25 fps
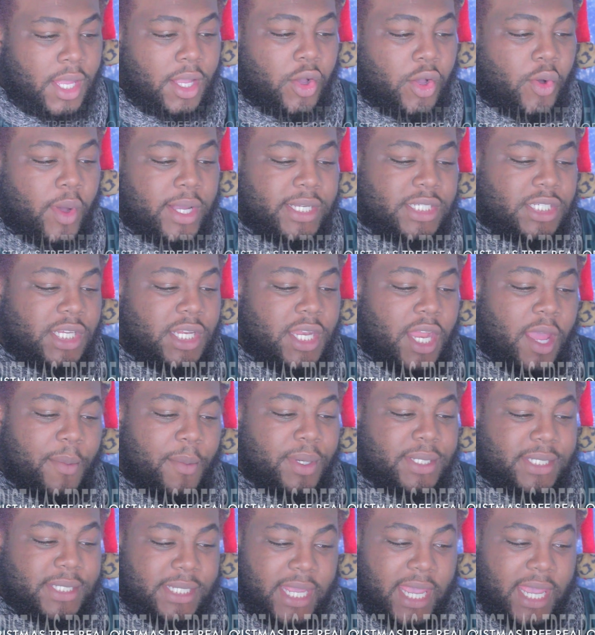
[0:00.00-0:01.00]
Question
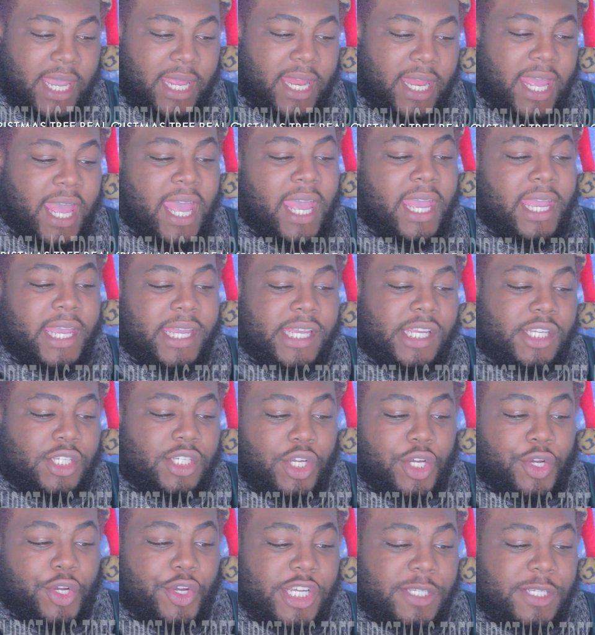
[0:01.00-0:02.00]
number 10, is
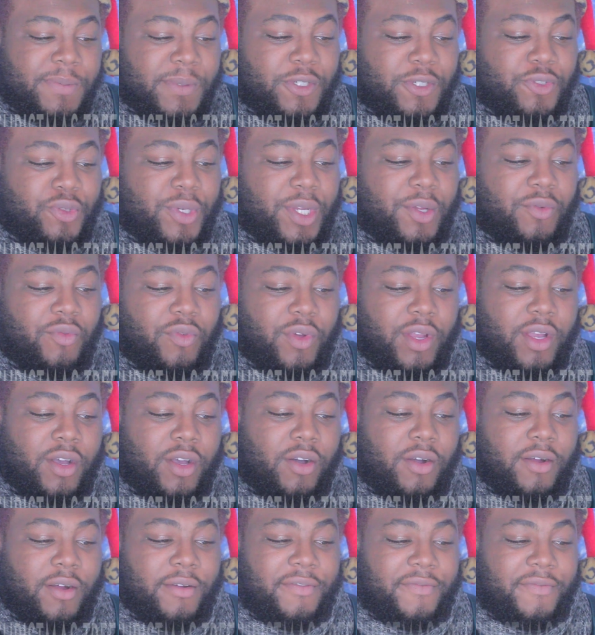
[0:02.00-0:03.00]
your Christmas tree real
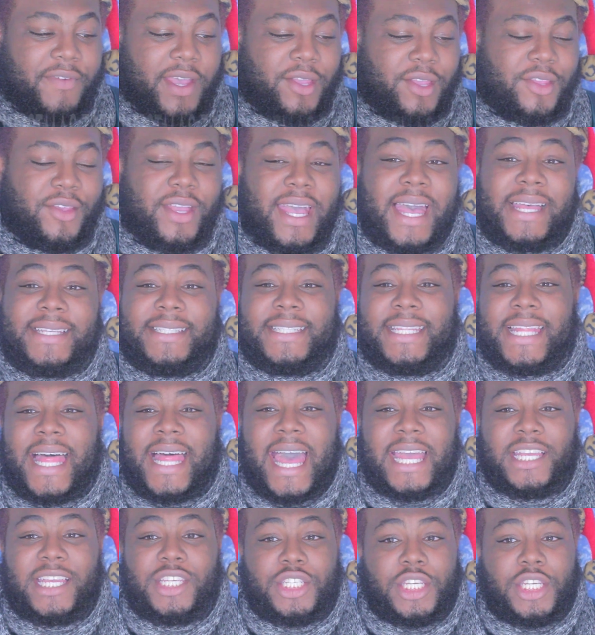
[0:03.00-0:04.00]
or fake? You guys,
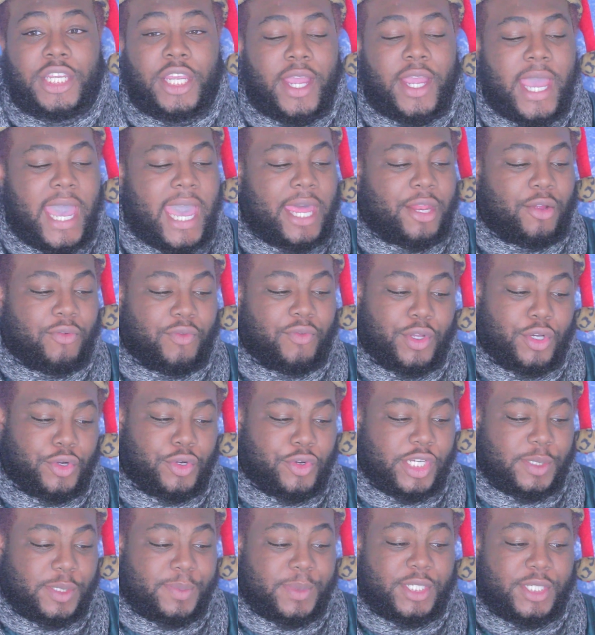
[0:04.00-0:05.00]
last year I had a real
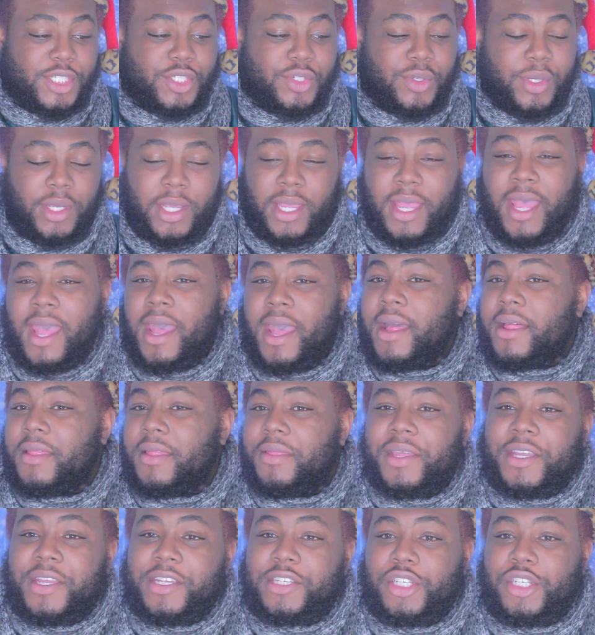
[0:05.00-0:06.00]
Christmas tree.
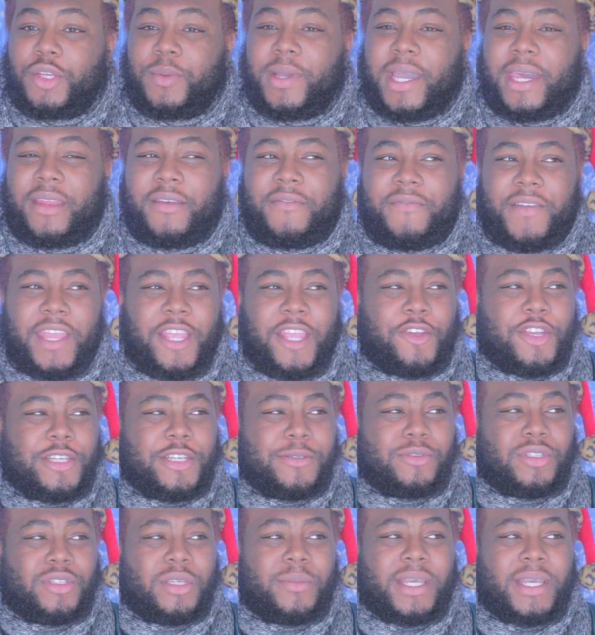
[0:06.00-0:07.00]
This year we got a fake
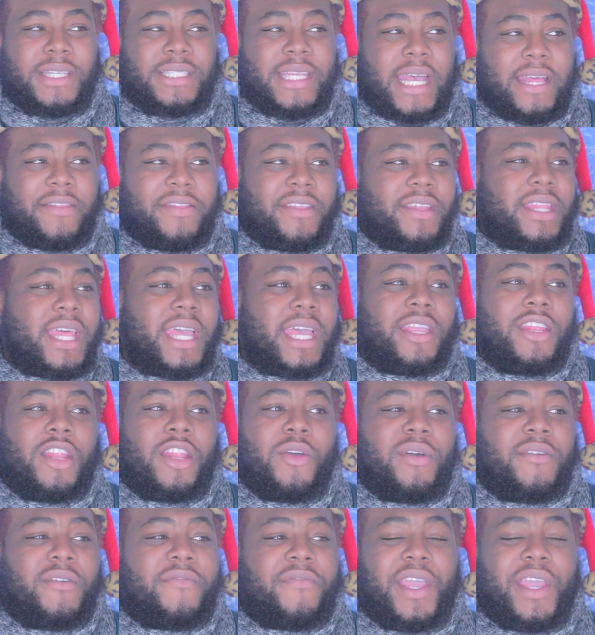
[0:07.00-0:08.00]
Christmas tree because I feel like, you
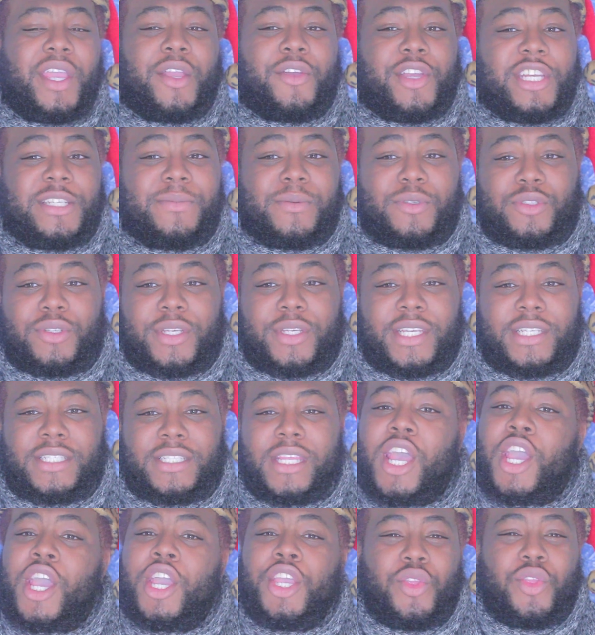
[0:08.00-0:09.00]
know what, fake Christmas
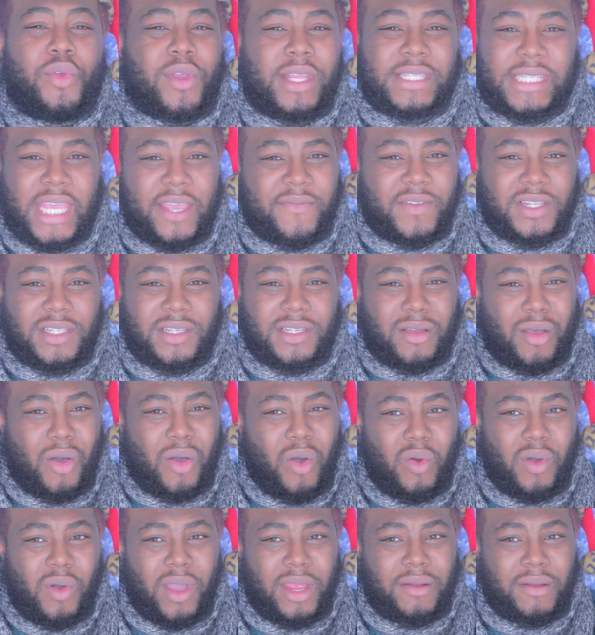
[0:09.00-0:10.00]
trees, you can save a little
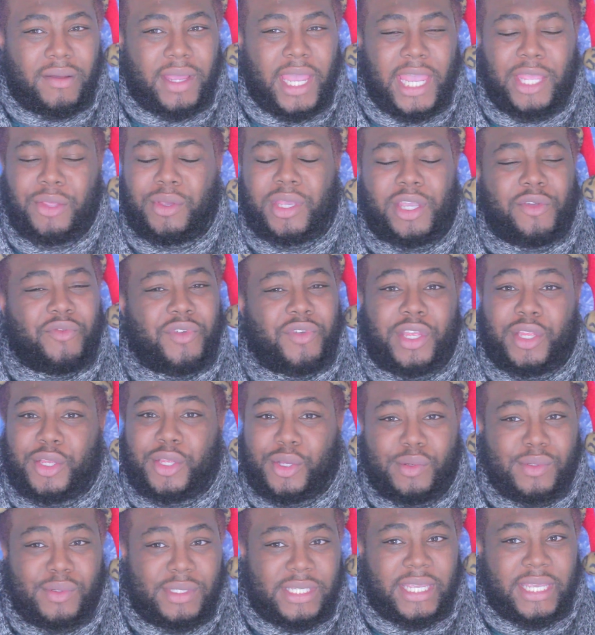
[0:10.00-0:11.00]
coin, okay? You can
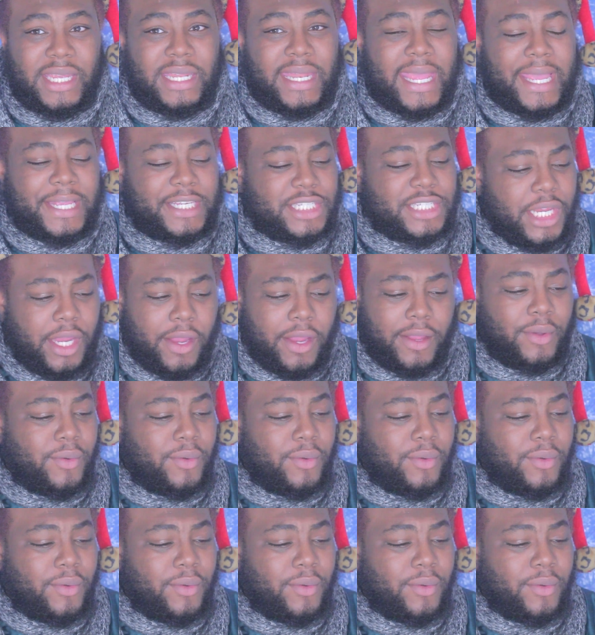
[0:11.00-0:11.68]
reuse it next year.